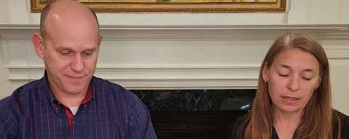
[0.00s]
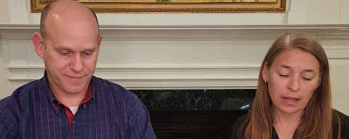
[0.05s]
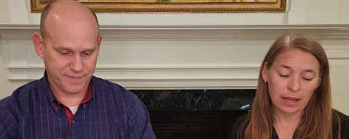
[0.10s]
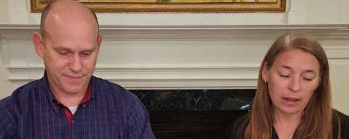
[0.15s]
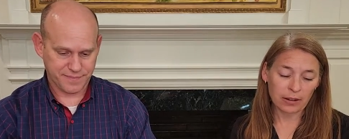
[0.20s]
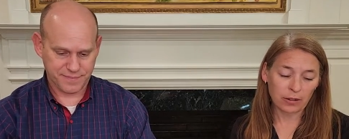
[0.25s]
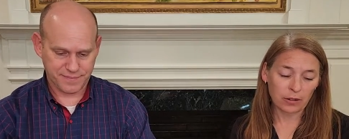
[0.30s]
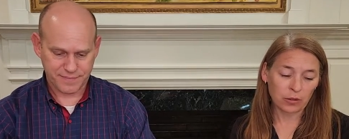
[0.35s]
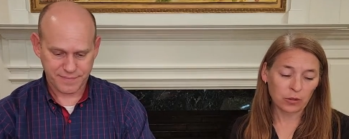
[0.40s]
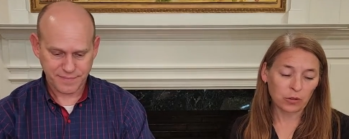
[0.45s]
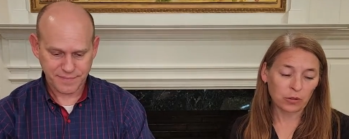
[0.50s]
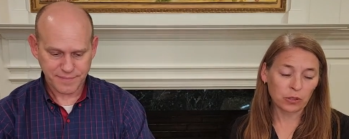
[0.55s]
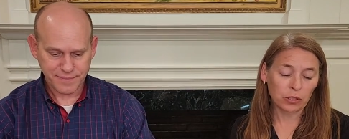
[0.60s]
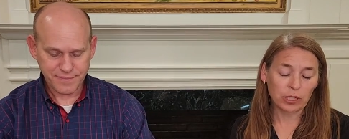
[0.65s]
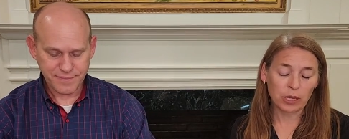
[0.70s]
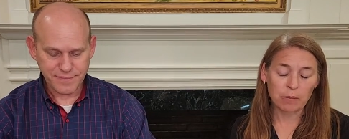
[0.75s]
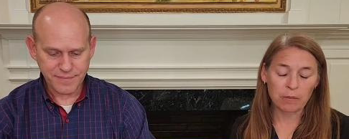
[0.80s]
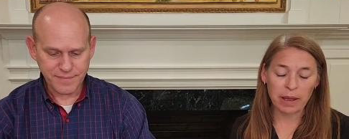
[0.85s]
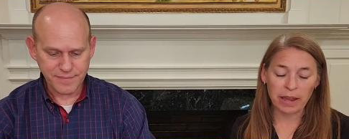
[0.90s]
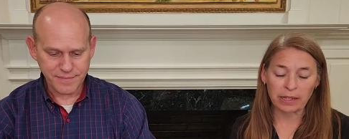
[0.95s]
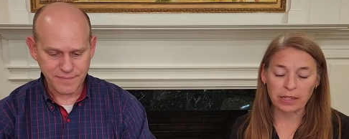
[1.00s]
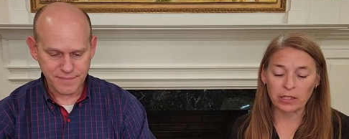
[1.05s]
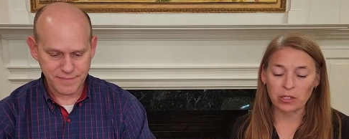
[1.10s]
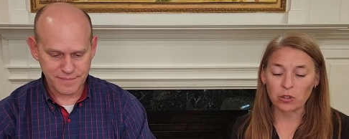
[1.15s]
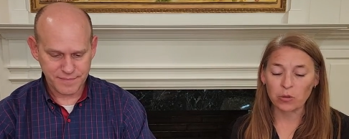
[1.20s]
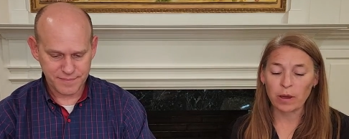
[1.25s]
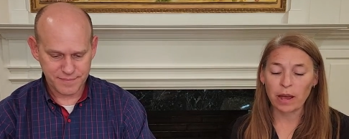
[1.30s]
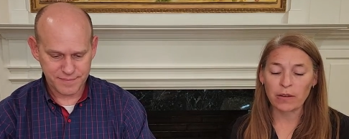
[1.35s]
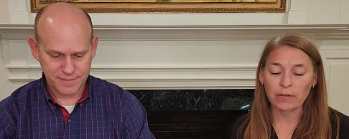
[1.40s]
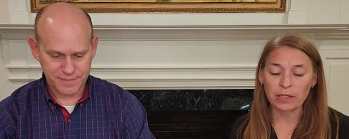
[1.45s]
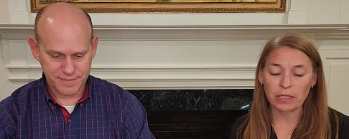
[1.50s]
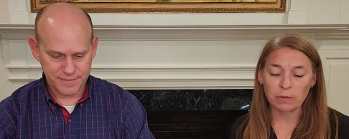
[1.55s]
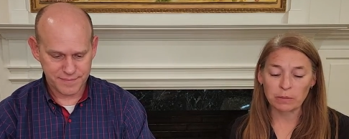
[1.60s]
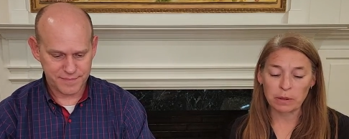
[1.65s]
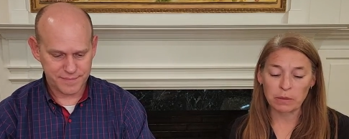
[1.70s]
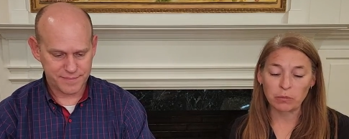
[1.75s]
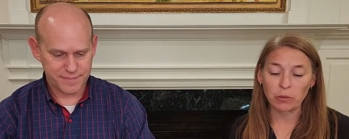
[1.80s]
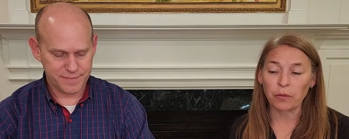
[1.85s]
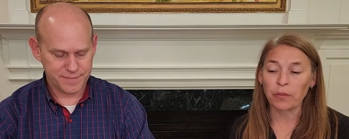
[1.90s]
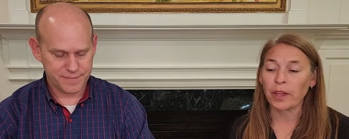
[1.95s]
Speaker 1: I don't know, you look at Micah and you have these
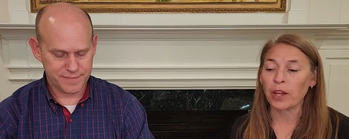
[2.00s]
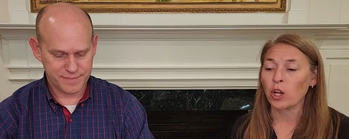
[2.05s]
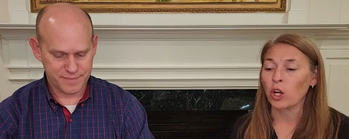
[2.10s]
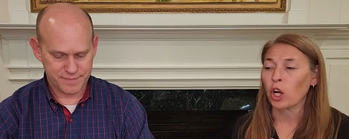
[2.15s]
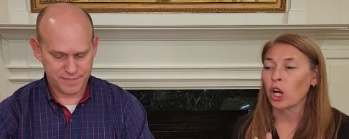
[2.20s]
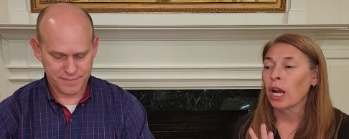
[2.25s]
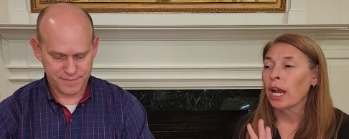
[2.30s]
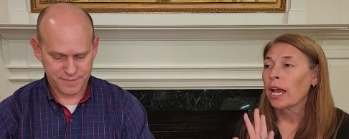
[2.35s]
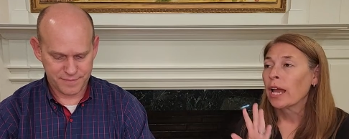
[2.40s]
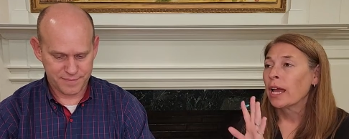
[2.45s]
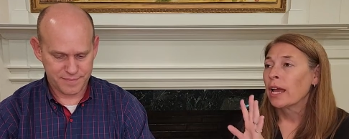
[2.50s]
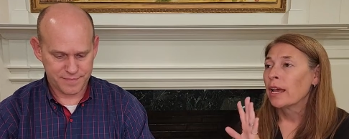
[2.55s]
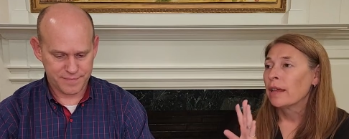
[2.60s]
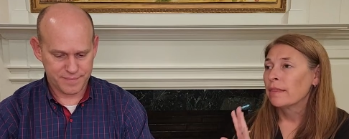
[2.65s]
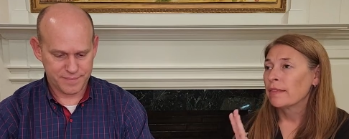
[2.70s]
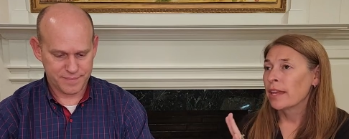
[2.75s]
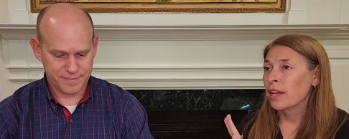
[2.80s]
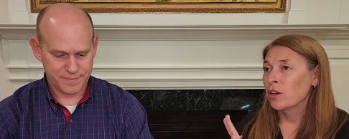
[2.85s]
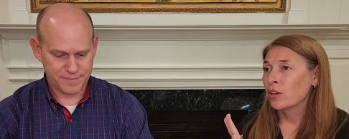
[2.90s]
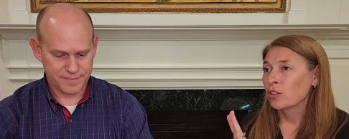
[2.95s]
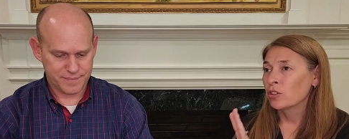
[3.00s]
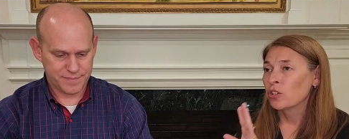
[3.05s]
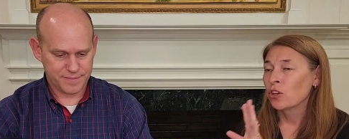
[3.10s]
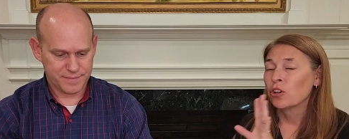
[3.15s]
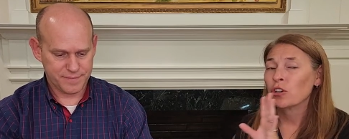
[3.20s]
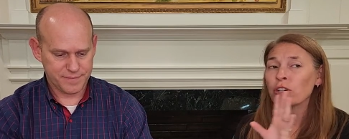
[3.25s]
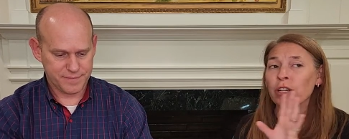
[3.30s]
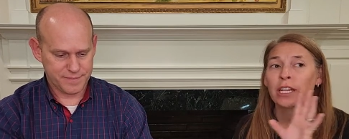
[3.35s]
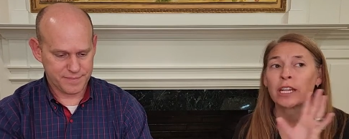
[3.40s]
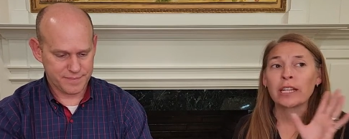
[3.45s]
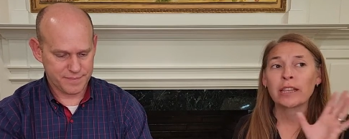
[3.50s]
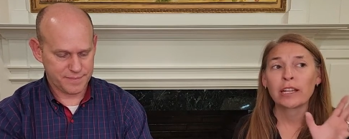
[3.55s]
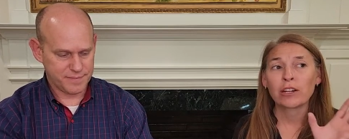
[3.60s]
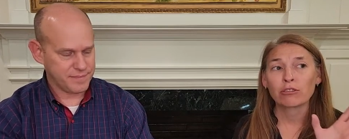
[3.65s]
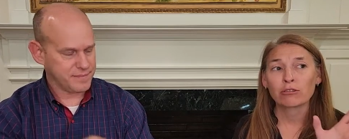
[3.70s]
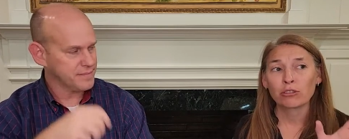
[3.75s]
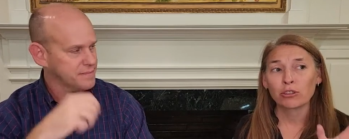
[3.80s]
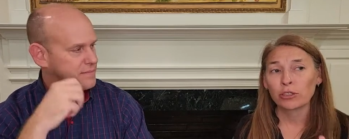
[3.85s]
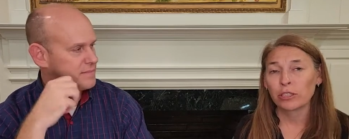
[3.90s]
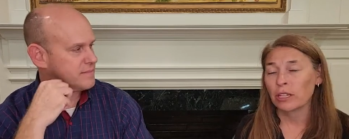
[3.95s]
people that are, they are turning and they
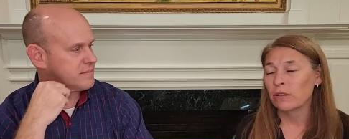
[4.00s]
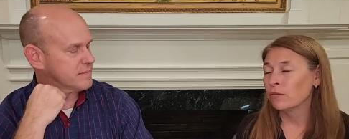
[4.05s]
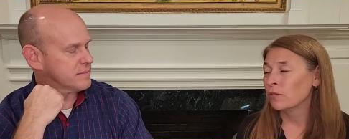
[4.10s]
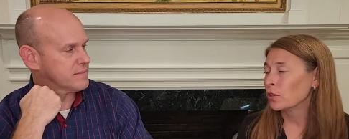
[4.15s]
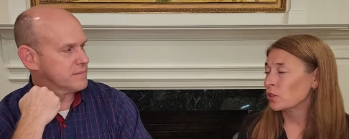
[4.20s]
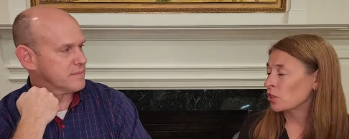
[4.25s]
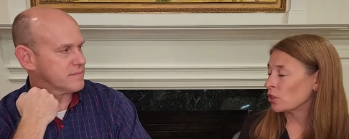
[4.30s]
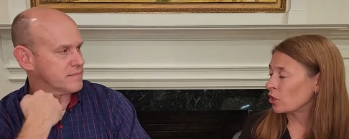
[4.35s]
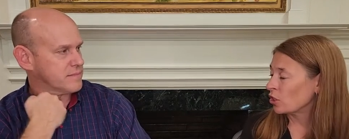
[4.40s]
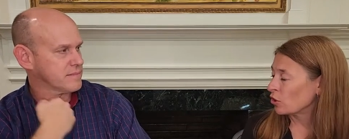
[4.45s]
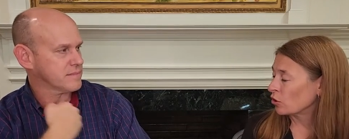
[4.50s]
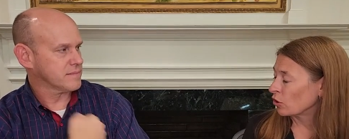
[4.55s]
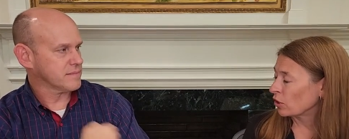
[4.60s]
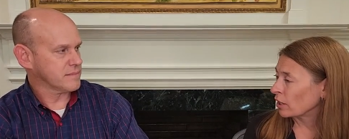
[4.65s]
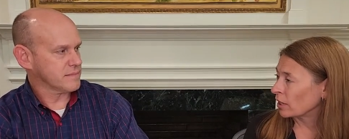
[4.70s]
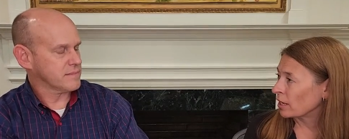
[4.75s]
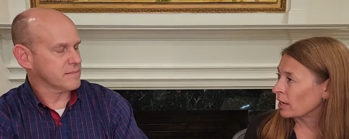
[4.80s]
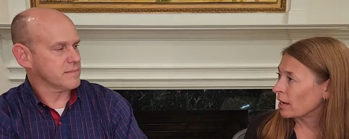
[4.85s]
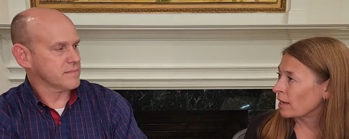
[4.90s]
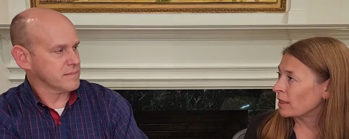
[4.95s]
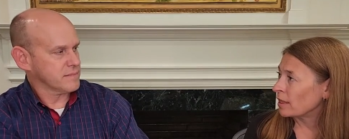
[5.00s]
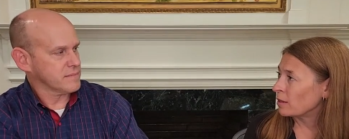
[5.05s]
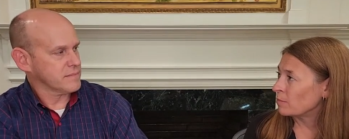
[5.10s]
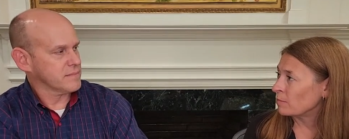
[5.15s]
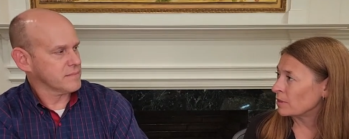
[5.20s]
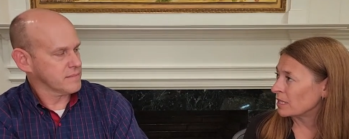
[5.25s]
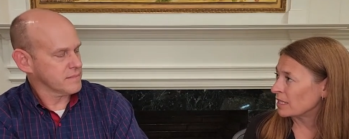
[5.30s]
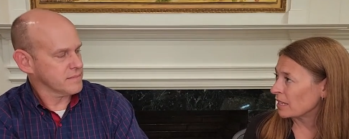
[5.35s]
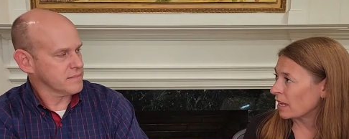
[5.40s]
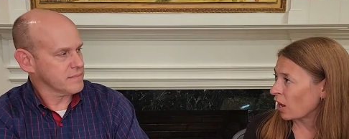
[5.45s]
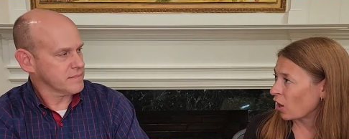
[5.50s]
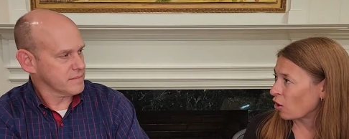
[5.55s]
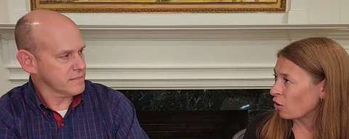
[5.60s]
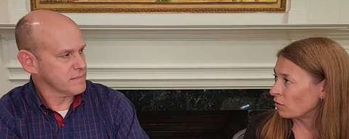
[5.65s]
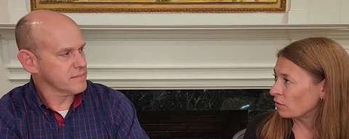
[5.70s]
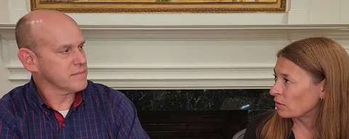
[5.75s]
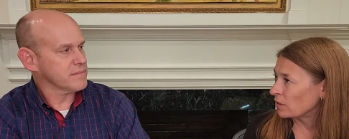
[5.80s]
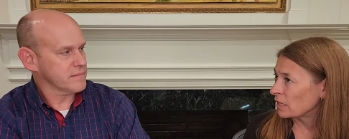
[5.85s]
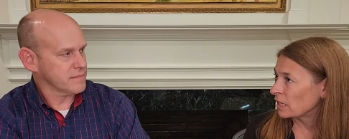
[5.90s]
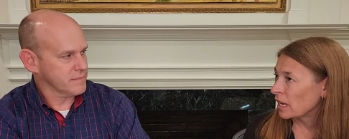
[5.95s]
are looking for security in
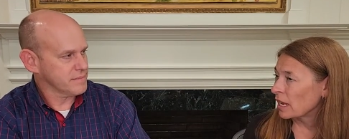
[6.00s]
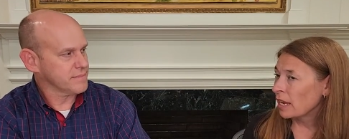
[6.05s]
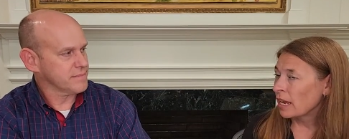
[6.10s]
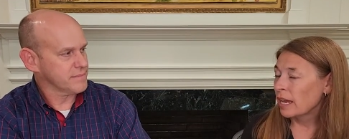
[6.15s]
themselves